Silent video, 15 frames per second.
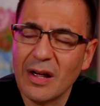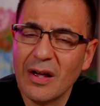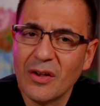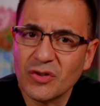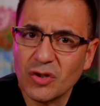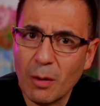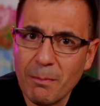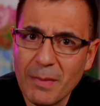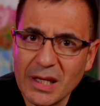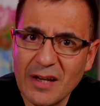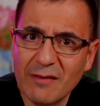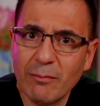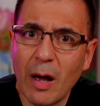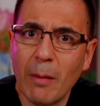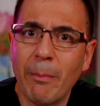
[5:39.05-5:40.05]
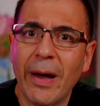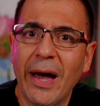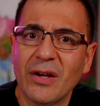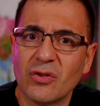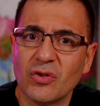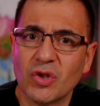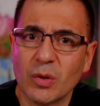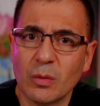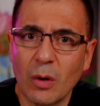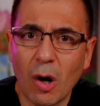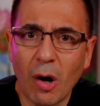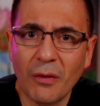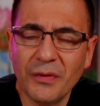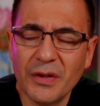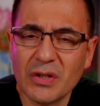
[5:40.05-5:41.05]
So many of my patients who are
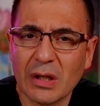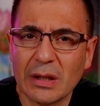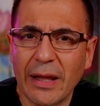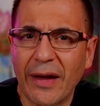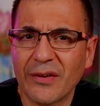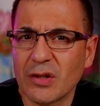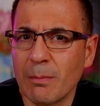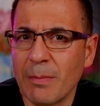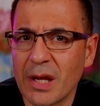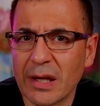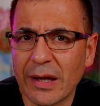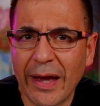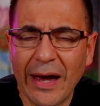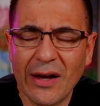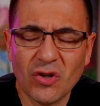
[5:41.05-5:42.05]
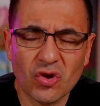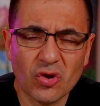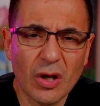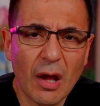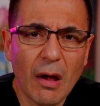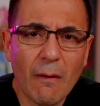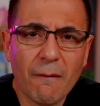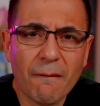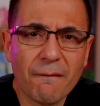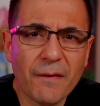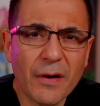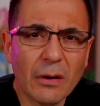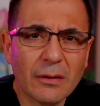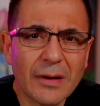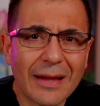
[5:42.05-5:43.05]
on this class of medication
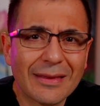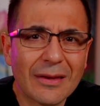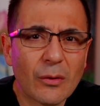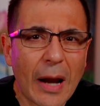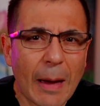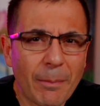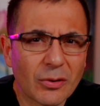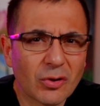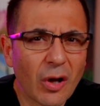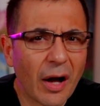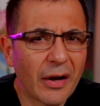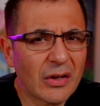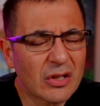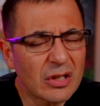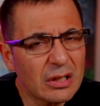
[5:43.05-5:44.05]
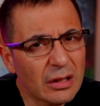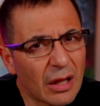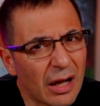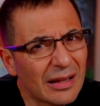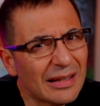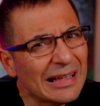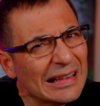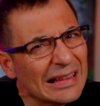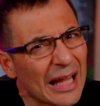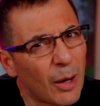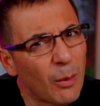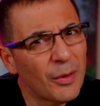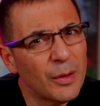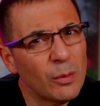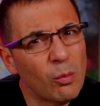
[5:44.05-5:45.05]
feel that their appetite is slightly
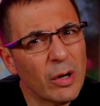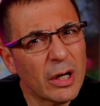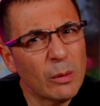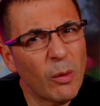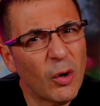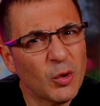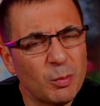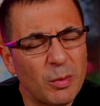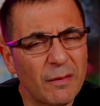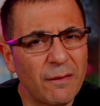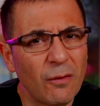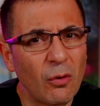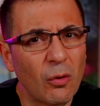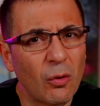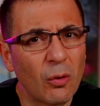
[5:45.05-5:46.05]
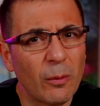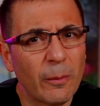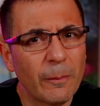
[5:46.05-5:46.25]
lower than what it was before.